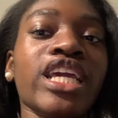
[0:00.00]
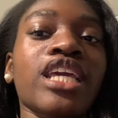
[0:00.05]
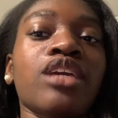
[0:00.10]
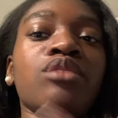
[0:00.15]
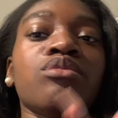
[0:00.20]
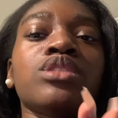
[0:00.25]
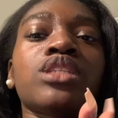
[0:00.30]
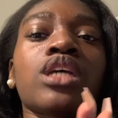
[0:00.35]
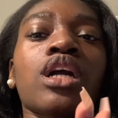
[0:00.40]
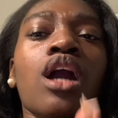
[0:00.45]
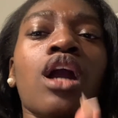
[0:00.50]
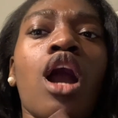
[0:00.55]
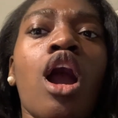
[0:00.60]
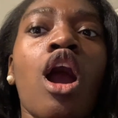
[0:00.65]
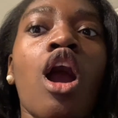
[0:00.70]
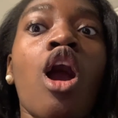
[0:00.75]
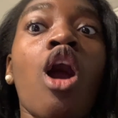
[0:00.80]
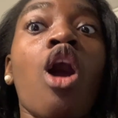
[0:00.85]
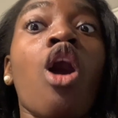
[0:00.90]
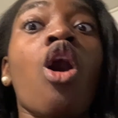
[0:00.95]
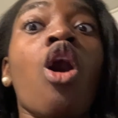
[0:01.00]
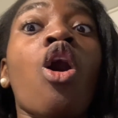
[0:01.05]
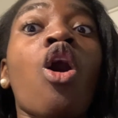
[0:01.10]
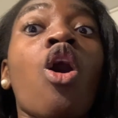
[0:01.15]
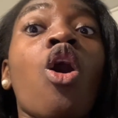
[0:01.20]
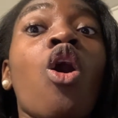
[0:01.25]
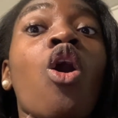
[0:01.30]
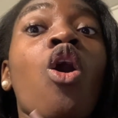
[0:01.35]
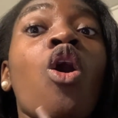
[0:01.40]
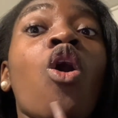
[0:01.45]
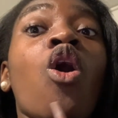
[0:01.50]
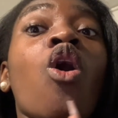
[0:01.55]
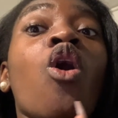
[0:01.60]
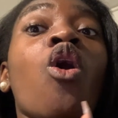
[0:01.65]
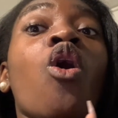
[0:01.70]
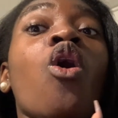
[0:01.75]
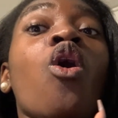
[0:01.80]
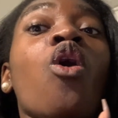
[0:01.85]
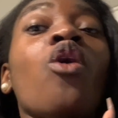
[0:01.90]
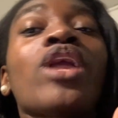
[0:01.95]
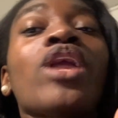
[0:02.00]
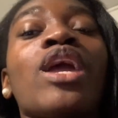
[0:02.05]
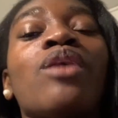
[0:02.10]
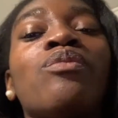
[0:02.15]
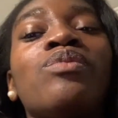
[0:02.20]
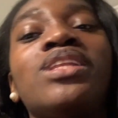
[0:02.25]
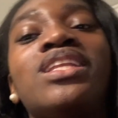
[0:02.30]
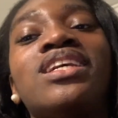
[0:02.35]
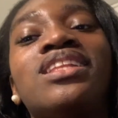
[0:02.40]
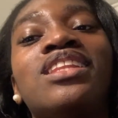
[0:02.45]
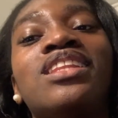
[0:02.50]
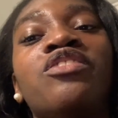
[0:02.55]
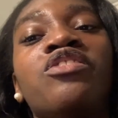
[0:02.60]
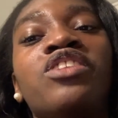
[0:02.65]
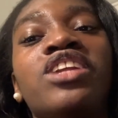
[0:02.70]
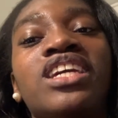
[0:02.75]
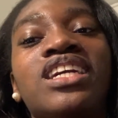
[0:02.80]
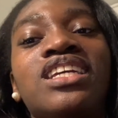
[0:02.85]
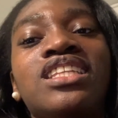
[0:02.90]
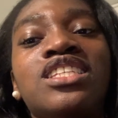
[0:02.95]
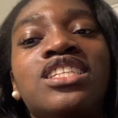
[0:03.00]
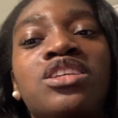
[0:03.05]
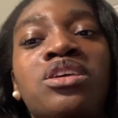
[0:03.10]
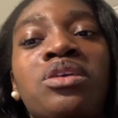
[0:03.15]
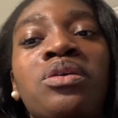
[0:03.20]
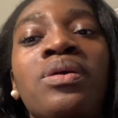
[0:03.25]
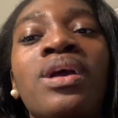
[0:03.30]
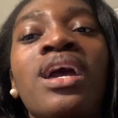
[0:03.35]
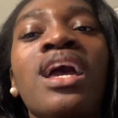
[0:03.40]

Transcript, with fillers: He was like, oh, yeah, we delivered it to you.